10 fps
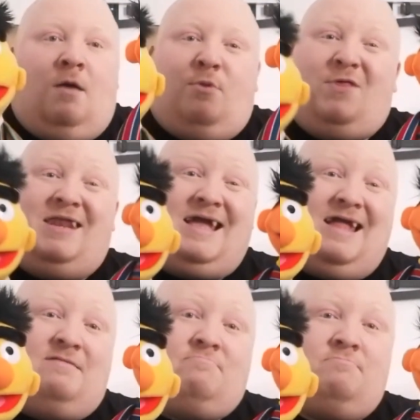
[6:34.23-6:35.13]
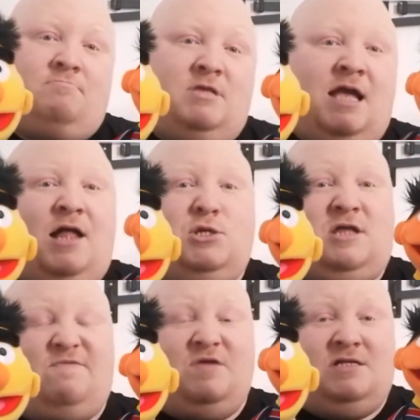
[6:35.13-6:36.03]
But then again, you can't just
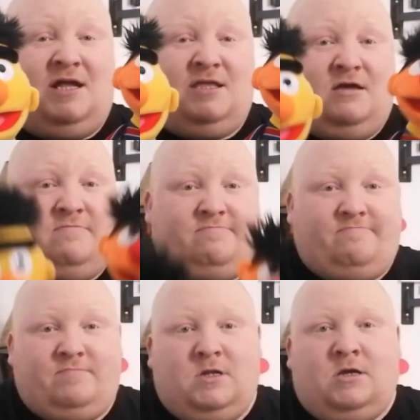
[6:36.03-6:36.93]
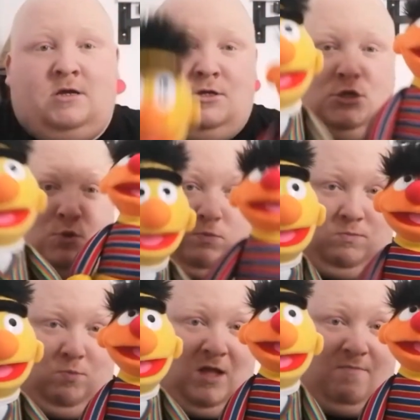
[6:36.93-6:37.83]
have these, can you? So
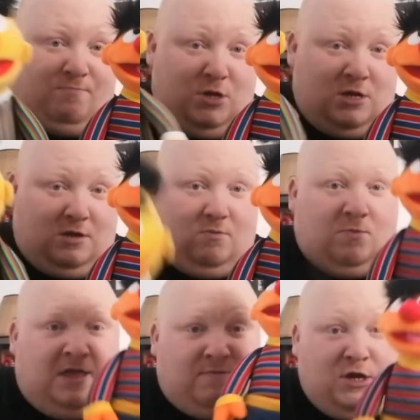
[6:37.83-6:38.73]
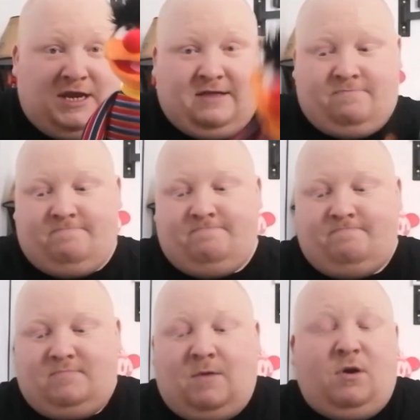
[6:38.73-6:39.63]
we have Bert, we have Ernie.
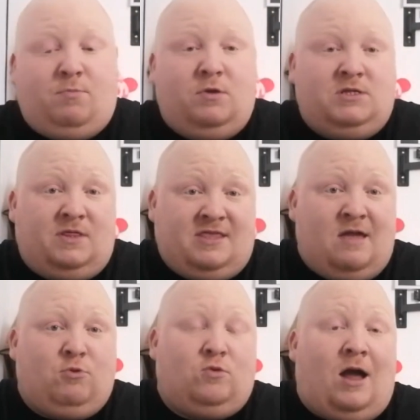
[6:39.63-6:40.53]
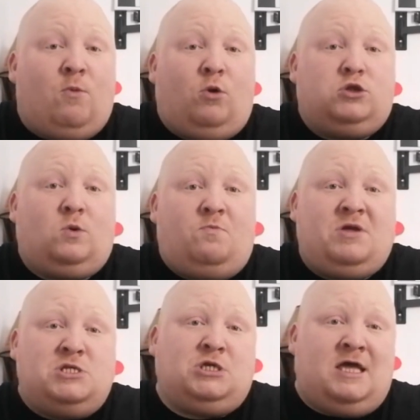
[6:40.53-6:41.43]
I'm going to put these on the table. I will do a
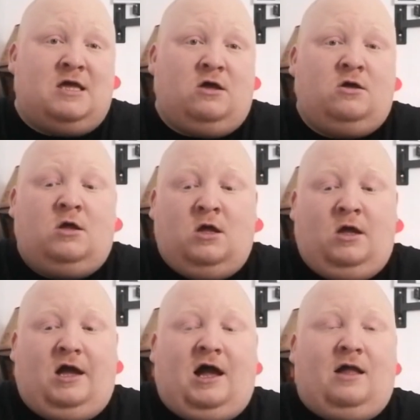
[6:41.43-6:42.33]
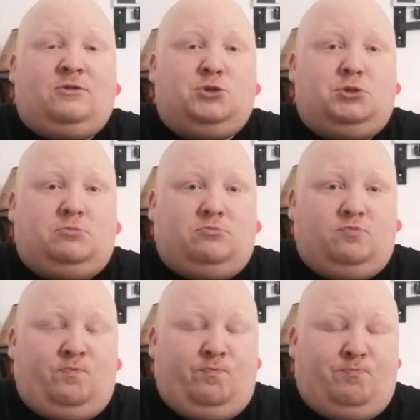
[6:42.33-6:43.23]
picture later and
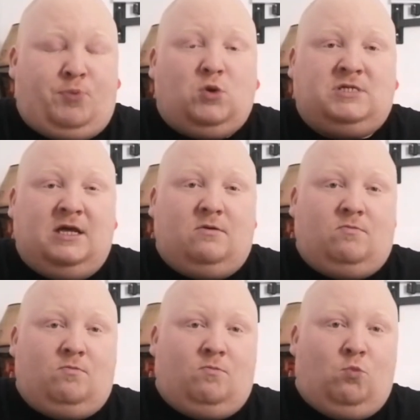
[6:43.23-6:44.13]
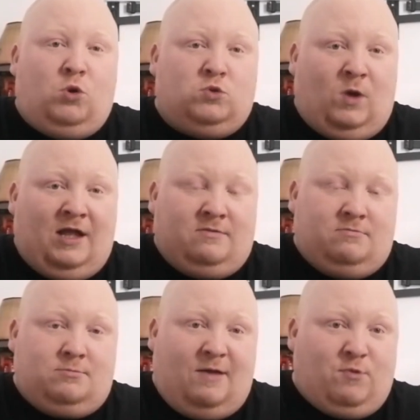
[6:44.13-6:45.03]
post it worldwide,
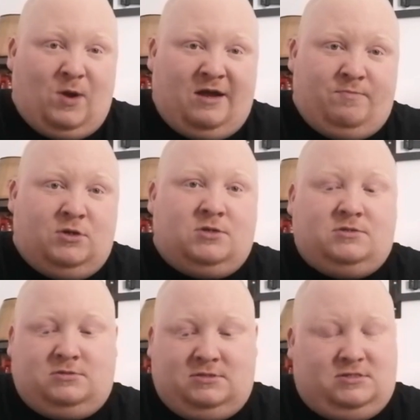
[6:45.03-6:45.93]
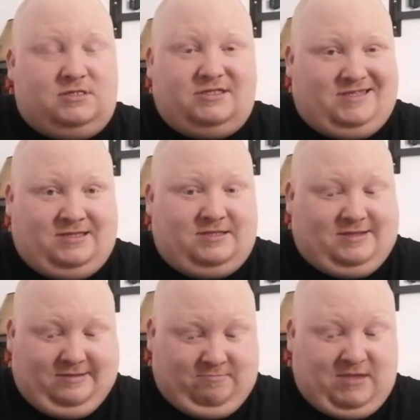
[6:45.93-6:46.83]
everywhere, because,
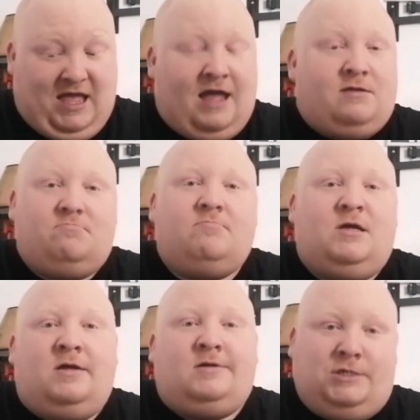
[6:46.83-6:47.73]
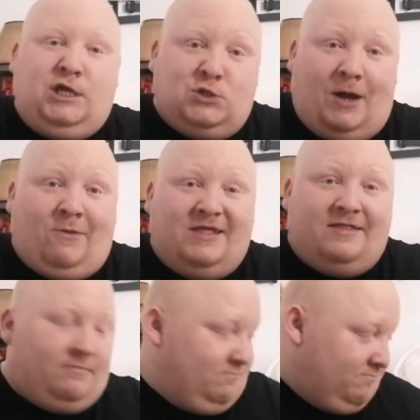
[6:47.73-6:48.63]
yeah, she's grounded.